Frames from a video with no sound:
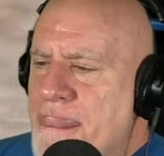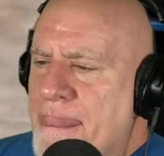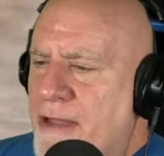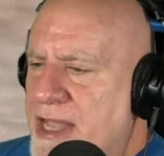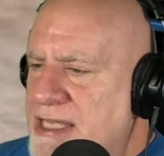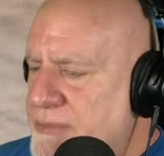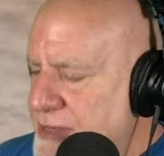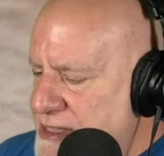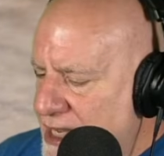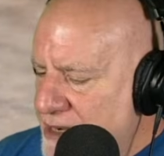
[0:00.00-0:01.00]
Okay, so we
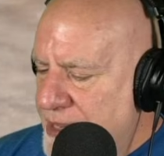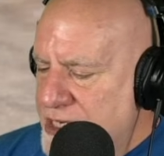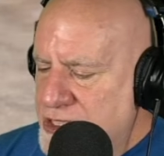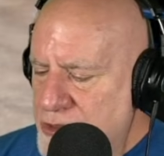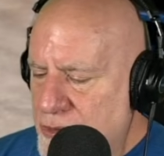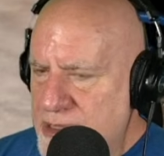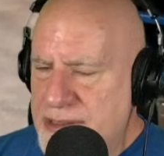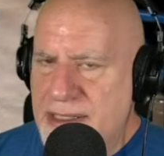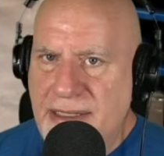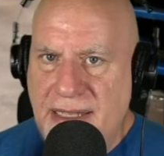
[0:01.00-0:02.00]
talked about a
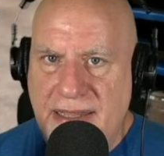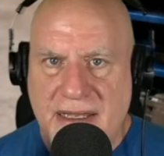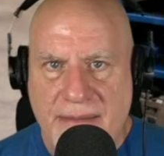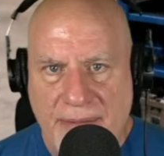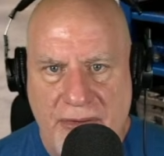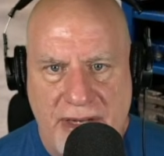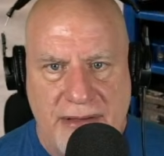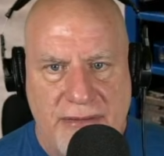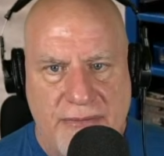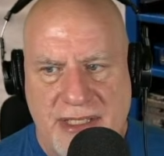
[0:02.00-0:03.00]
short in the component.
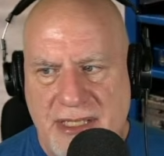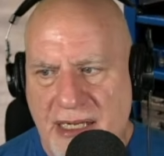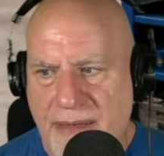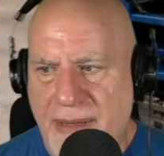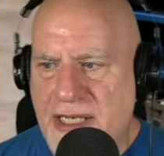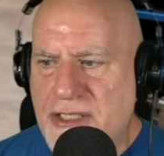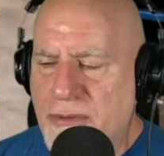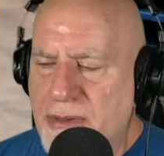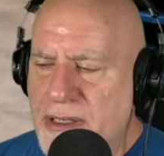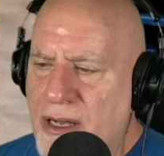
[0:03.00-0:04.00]
We talked about a
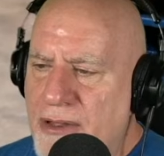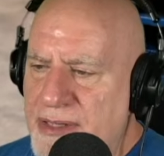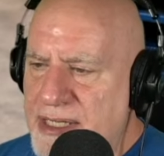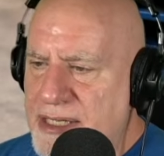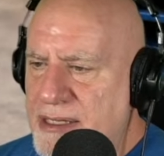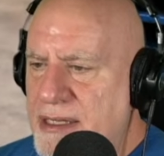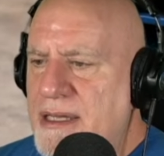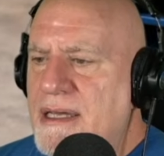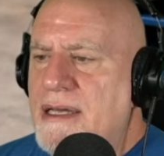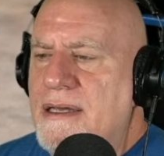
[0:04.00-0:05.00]
short on the
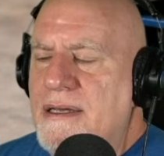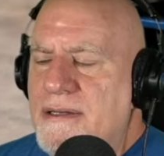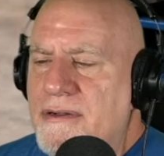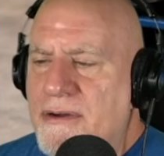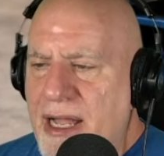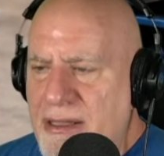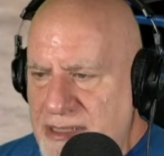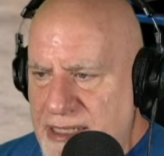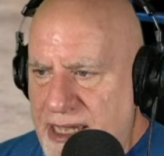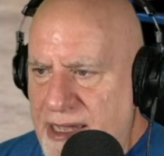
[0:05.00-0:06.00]
ground
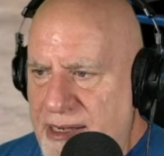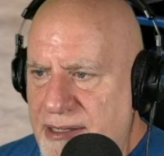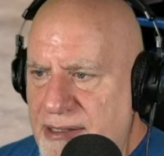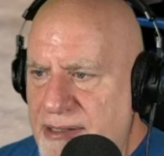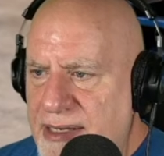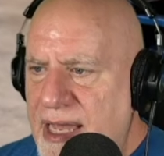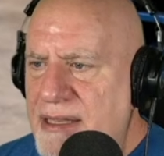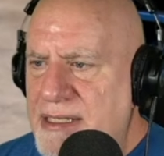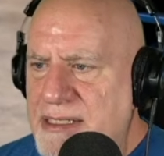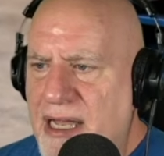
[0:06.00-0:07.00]
side. Now
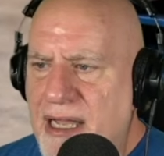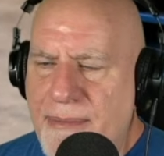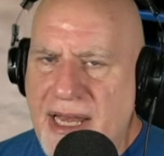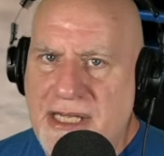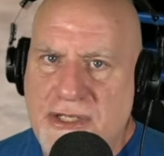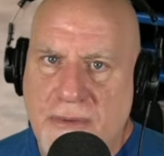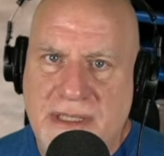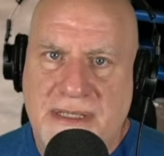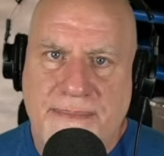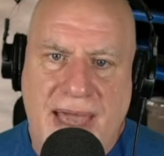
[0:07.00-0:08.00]
let's talk about a
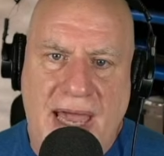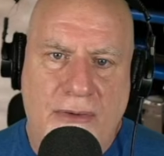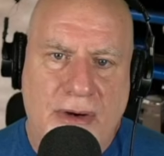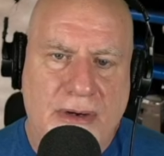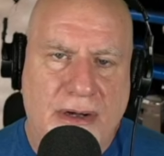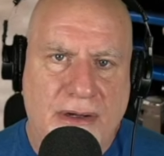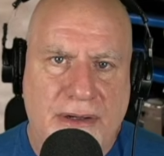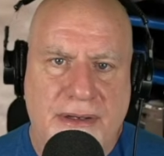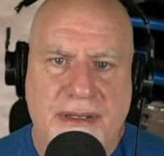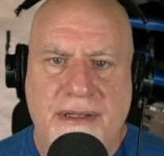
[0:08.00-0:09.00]
short to power
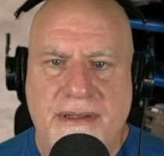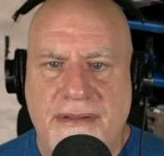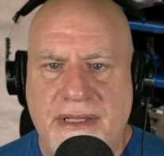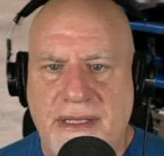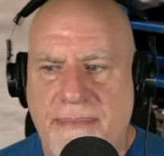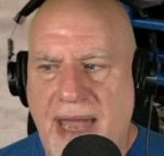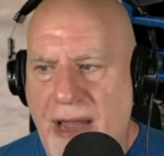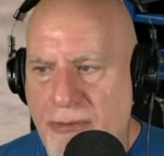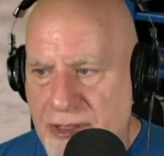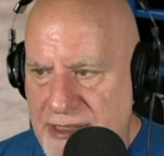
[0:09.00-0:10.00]
on the
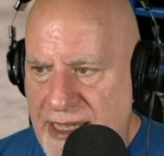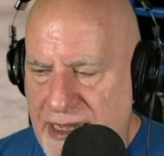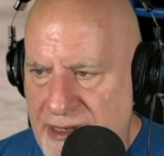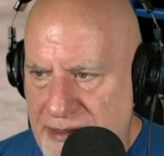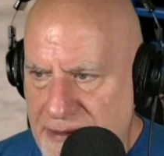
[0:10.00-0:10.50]
power side.